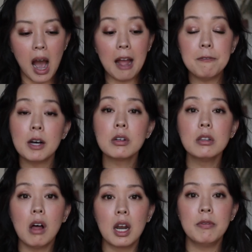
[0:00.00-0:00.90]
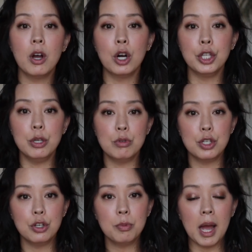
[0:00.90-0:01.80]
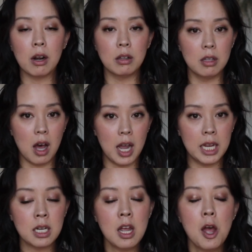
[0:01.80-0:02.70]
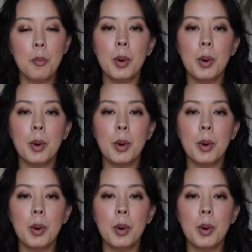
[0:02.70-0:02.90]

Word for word: I found a lot of it on YouTube and online,